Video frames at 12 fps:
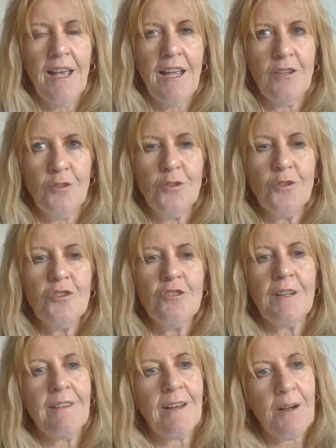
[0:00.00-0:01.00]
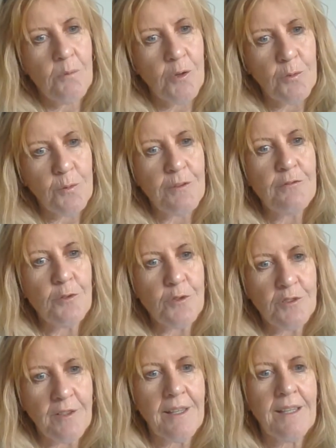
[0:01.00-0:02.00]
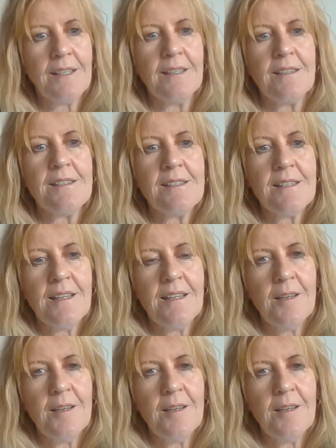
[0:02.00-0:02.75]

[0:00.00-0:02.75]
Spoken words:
and nurturing that I want to afford to the kids,